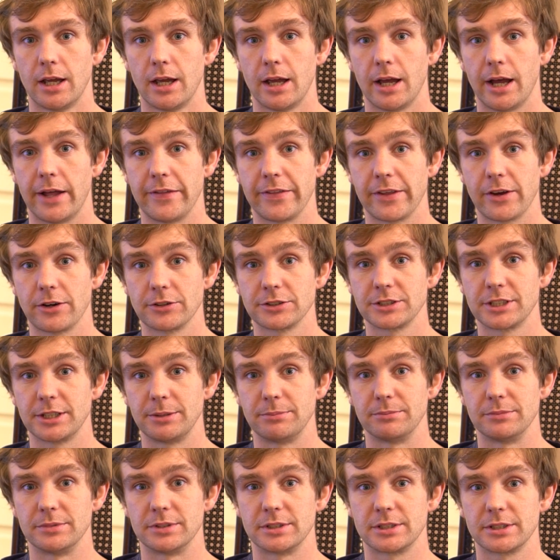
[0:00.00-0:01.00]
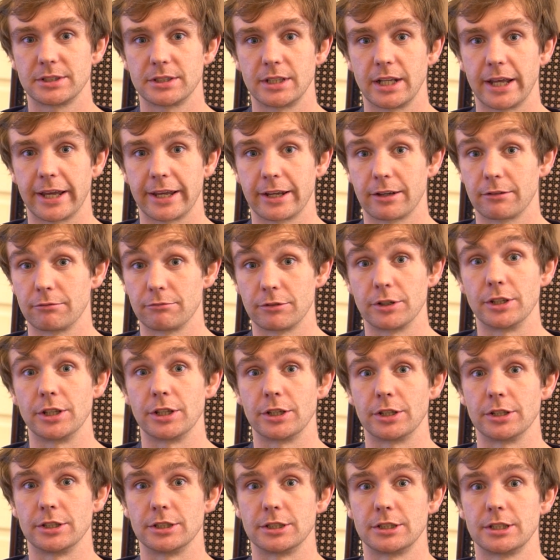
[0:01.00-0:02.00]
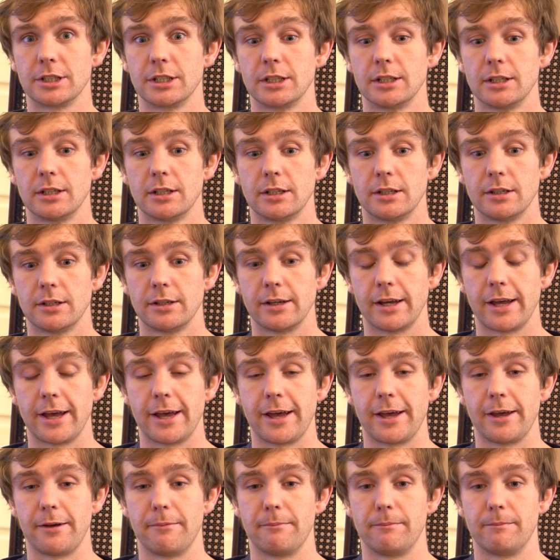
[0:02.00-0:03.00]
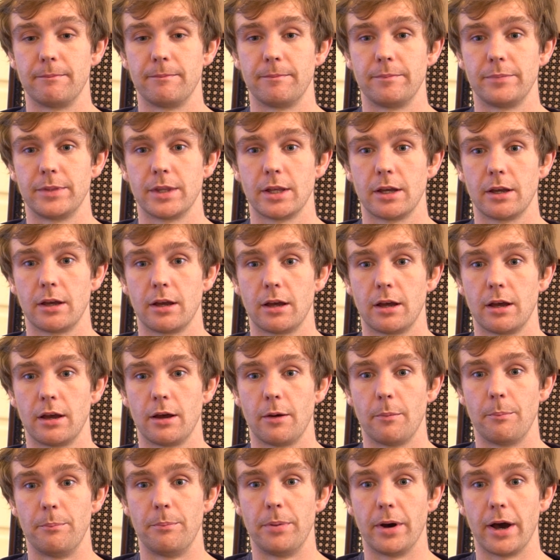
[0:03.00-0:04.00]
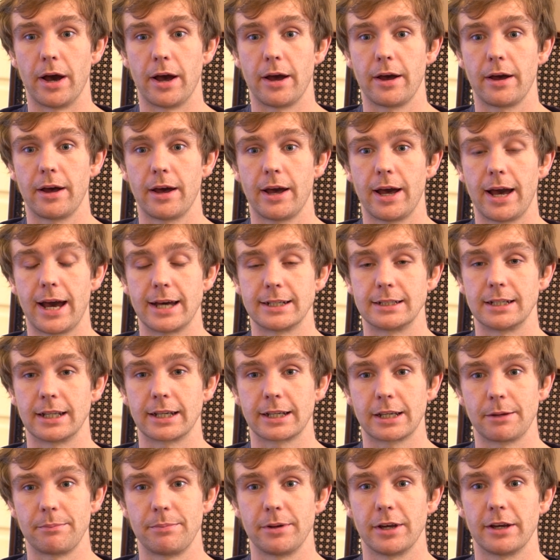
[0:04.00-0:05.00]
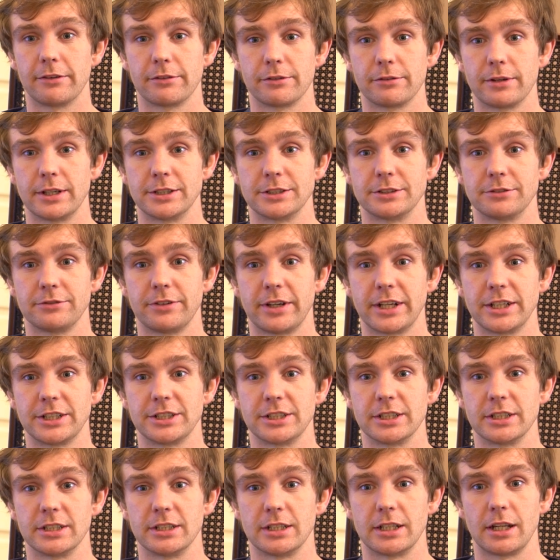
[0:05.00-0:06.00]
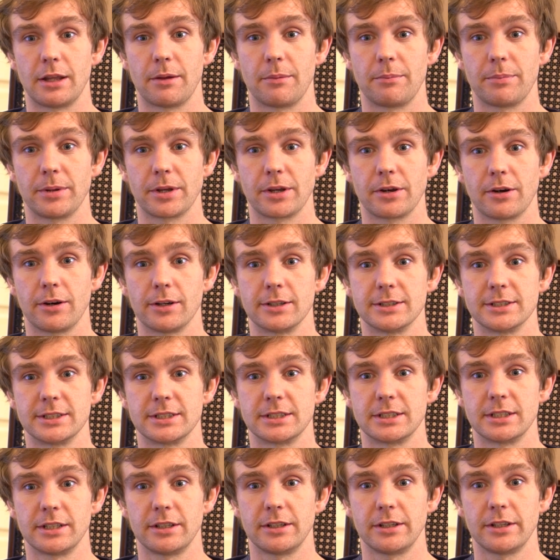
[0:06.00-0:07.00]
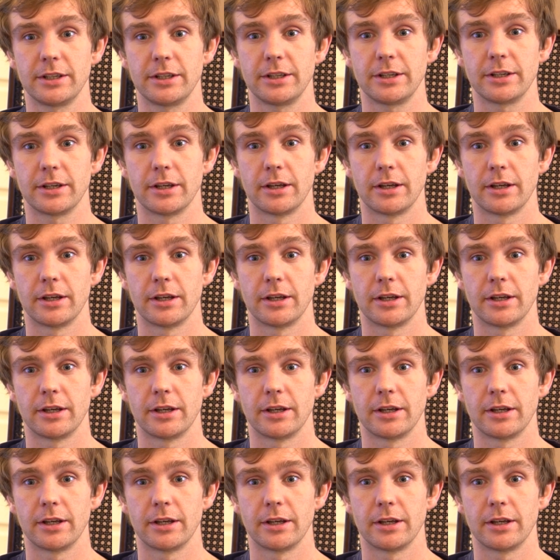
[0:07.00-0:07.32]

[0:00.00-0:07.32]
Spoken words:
and they all seemed like really good. But I had like a bit of a reservation because there's